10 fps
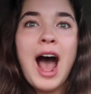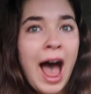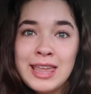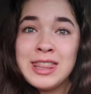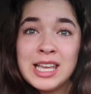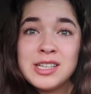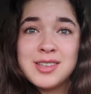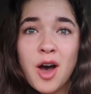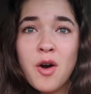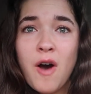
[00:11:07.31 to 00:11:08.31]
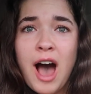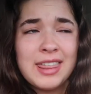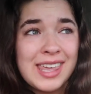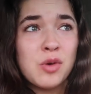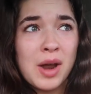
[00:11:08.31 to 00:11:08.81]
I think so.
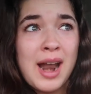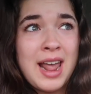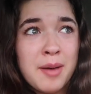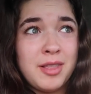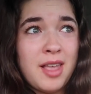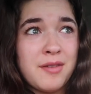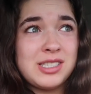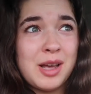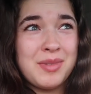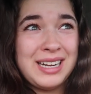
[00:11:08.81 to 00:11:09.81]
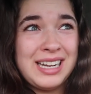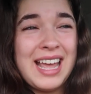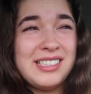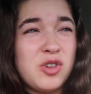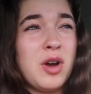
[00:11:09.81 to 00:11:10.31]
I think when I am in love with somebody,
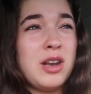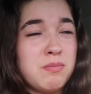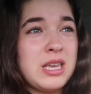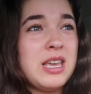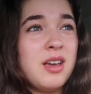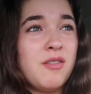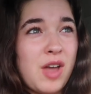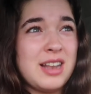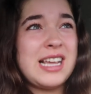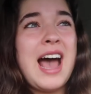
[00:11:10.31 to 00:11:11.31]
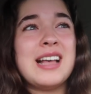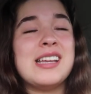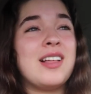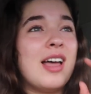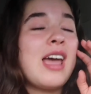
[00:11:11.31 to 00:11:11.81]
it's going to be
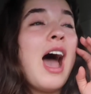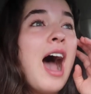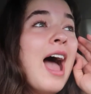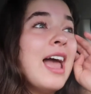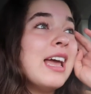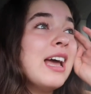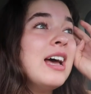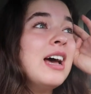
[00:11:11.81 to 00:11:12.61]
fantastic. Like, I